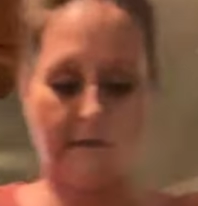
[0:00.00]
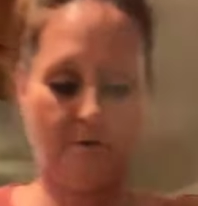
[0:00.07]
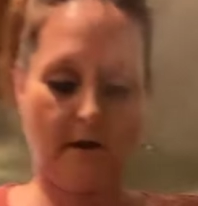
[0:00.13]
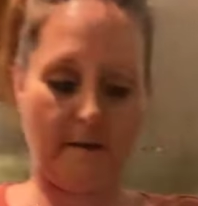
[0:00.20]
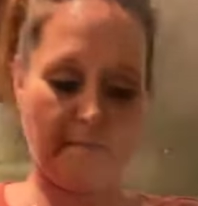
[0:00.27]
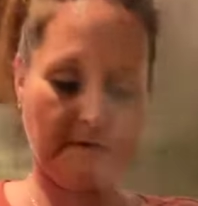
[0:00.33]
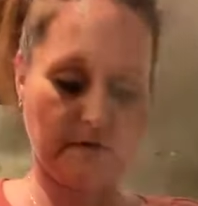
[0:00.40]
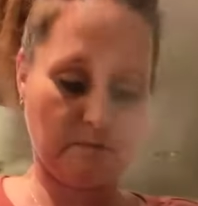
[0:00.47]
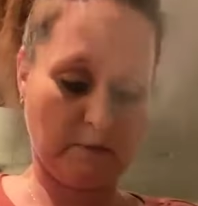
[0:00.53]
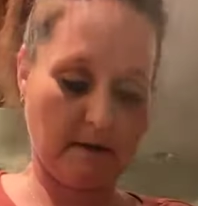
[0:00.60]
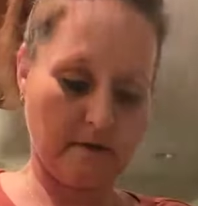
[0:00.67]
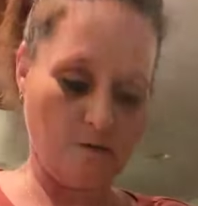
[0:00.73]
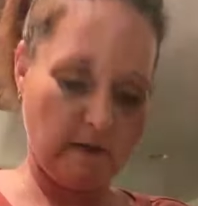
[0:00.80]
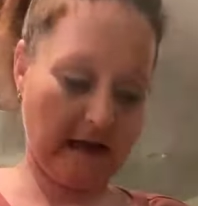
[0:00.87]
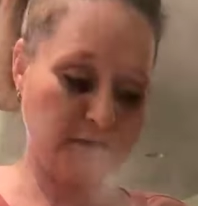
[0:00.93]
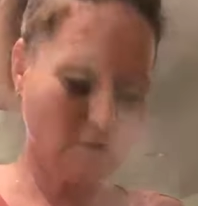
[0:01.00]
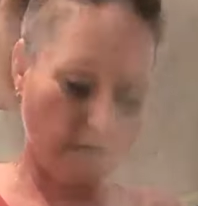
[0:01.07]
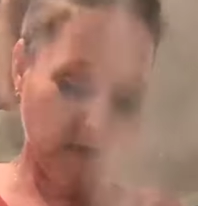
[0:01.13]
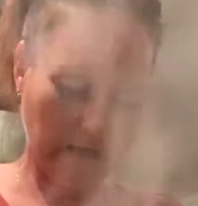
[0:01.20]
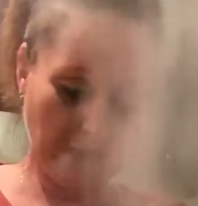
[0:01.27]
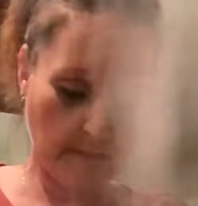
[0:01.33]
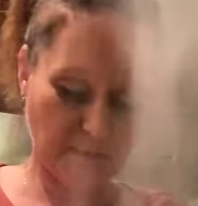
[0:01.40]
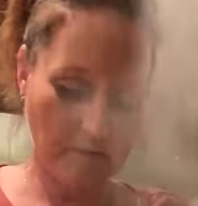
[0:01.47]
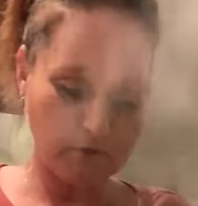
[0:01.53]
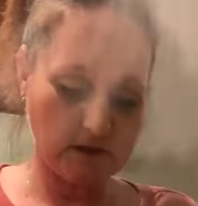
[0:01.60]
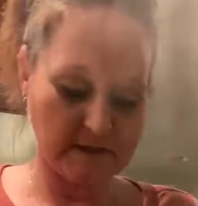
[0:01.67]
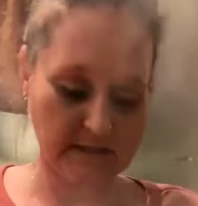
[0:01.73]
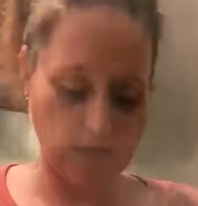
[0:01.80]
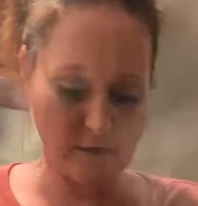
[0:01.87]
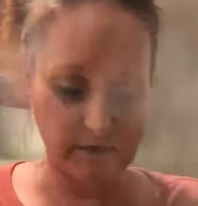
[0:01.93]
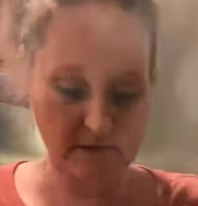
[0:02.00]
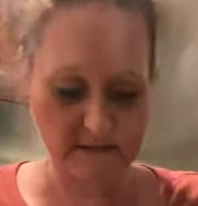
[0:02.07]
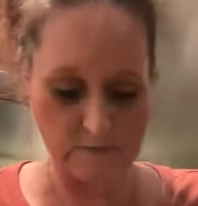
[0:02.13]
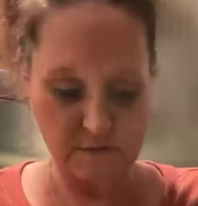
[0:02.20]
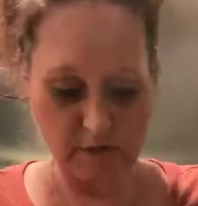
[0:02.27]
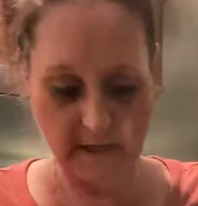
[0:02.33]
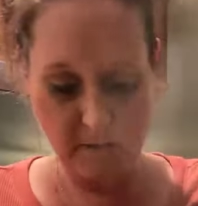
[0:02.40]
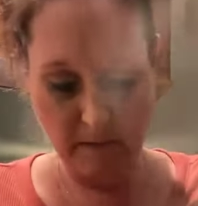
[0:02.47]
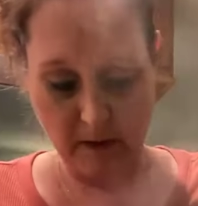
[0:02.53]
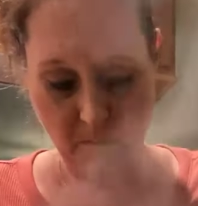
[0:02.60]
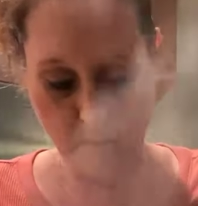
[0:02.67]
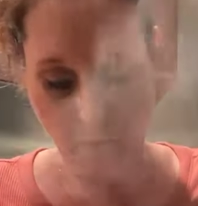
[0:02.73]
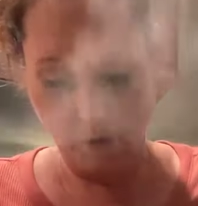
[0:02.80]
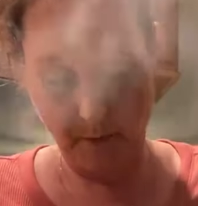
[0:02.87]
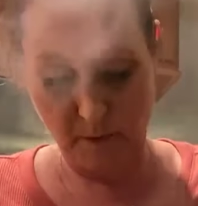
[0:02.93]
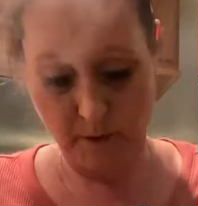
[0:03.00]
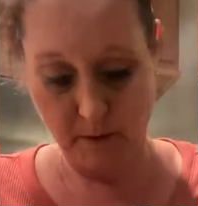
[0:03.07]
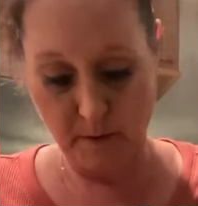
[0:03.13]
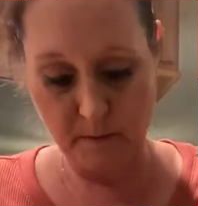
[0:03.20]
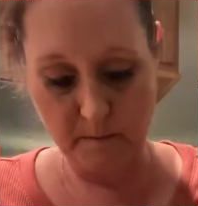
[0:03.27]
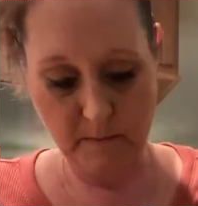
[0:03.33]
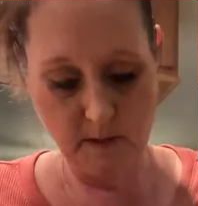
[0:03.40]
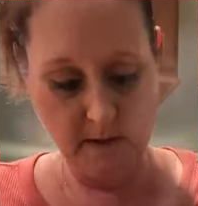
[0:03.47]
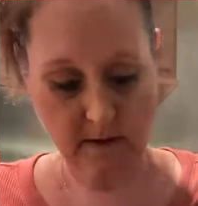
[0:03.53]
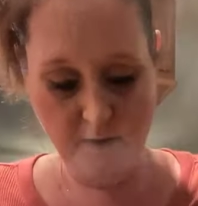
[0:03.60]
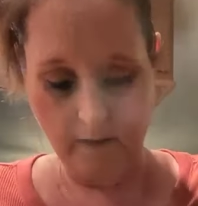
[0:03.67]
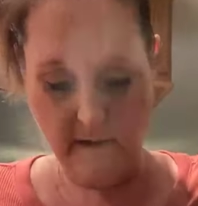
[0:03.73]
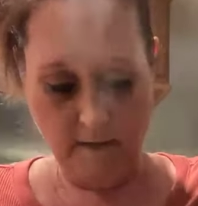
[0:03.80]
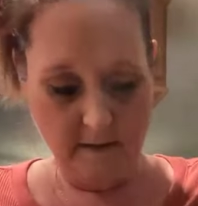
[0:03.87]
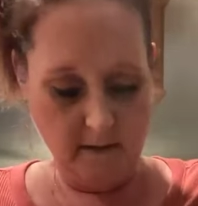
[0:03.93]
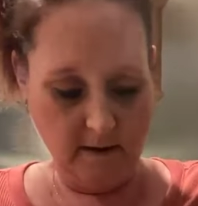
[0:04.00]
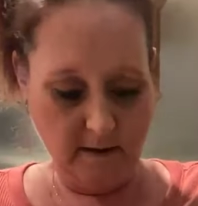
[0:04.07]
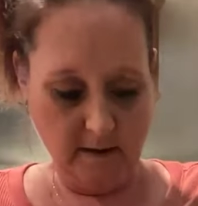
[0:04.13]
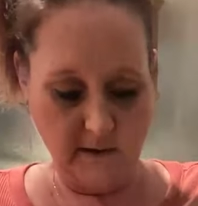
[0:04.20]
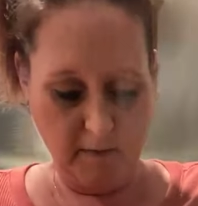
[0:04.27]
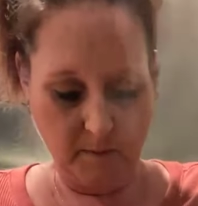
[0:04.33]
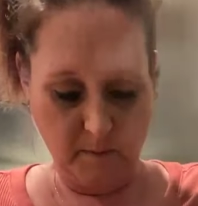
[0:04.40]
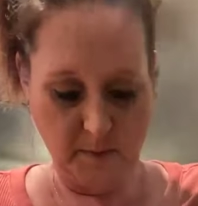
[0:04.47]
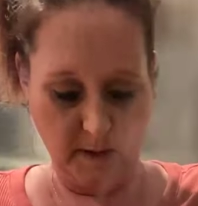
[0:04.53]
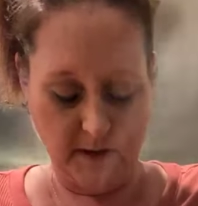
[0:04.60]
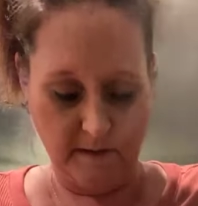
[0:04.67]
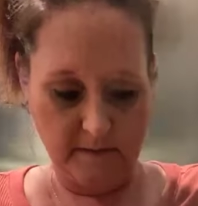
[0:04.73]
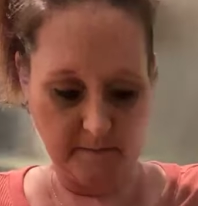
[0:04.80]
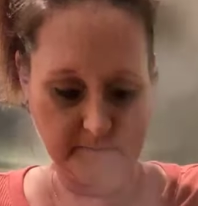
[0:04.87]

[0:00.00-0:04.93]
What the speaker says: to grab this one. I try and keep those containers because I'm trying to make more room. But